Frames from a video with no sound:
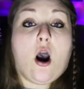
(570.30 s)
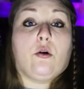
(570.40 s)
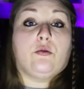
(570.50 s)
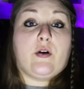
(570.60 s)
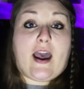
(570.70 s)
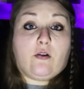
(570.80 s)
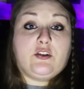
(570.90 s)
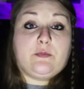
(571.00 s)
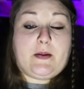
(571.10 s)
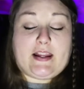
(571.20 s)

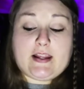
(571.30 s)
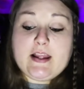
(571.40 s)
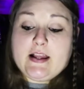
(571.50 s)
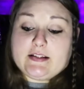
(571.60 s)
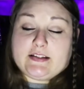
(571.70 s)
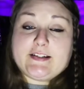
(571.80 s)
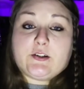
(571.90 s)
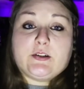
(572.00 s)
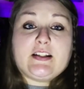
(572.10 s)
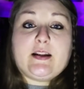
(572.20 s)
around me,
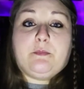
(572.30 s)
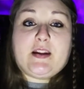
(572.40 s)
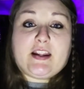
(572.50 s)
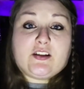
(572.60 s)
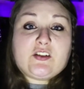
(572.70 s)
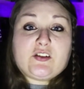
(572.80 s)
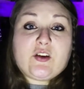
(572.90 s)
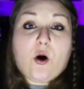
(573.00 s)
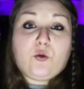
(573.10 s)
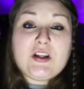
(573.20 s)
literally being
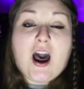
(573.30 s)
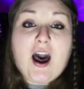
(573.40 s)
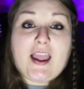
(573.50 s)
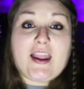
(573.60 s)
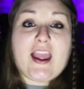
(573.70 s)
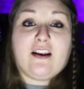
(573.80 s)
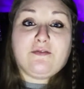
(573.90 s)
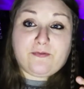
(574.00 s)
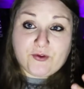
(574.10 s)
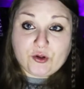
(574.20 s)
so tight
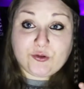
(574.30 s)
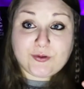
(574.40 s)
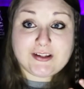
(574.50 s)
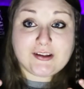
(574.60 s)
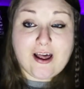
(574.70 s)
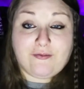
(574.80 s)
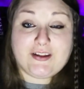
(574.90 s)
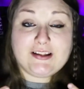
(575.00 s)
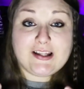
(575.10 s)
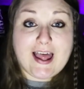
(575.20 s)
and filled with love
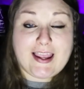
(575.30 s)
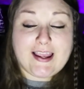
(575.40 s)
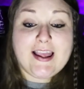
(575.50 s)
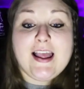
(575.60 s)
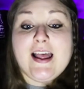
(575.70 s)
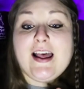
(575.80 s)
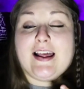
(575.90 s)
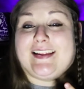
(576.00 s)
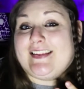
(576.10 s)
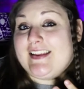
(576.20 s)
and light.
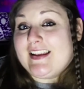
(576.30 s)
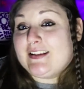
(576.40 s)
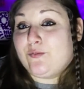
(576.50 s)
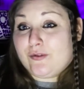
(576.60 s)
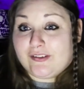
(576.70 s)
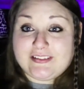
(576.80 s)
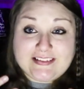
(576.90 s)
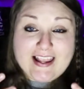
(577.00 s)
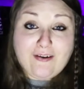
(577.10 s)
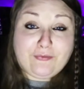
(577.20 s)
And this will
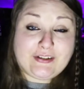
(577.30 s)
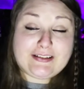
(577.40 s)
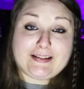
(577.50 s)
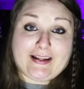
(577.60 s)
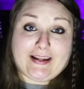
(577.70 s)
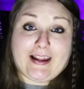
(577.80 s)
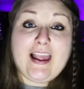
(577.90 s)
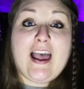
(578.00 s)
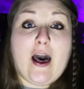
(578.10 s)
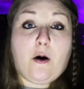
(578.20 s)
definitely
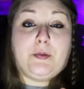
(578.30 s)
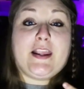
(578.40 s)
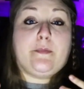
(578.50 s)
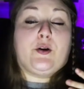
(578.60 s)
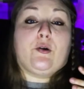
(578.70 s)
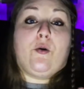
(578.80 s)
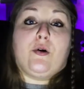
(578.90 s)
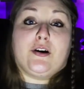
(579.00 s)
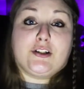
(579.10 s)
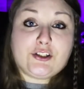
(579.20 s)
help keep your
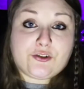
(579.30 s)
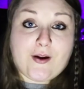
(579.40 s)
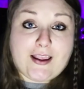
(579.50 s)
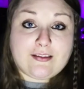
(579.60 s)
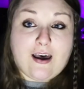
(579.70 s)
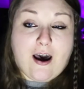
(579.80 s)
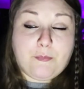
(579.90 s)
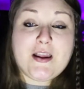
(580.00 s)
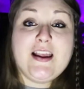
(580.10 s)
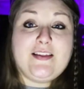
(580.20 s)
aura strength
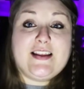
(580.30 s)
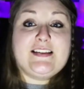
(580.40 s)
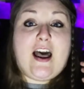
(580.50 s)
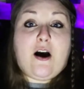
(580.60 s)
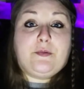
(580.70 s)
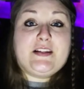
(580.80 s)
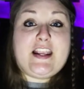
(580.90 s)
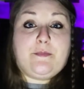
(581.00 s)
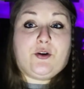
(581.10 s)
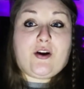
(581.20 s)
up. This helps
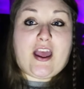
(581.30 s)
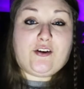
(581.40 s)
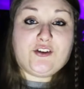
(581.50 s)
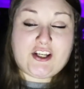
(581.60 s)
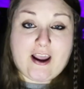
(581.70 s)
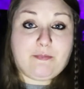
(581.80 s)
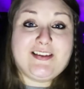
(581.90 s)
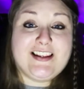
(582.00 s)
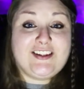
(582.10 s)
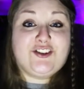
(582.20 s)
keep your energy up.
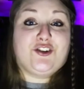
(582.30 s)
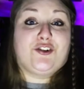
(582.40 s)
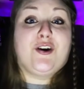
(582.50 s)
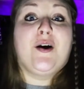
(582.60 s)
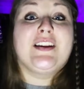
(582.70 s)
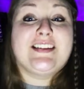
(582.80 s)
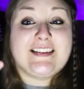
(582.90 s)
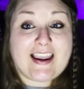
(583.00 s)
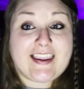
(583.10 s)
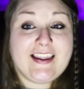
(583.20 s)
This is your
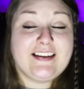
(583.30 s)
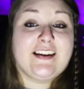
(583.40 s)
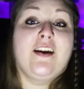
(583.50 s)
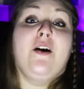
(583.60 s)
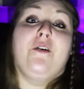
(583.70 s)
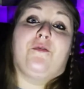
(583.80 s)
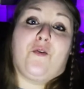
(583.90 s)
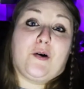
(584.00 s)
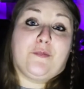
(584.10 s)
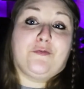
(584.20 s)
second
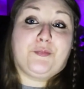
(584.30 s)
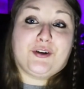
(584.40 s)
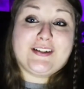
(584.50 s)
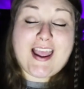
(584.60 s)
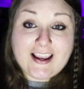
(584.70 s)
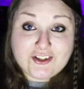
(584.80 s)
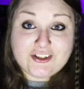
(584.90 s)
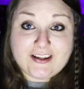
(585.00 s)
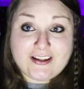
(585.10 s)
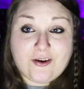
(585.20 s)
form of
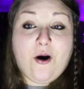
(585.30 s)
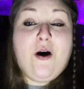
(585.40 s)
protection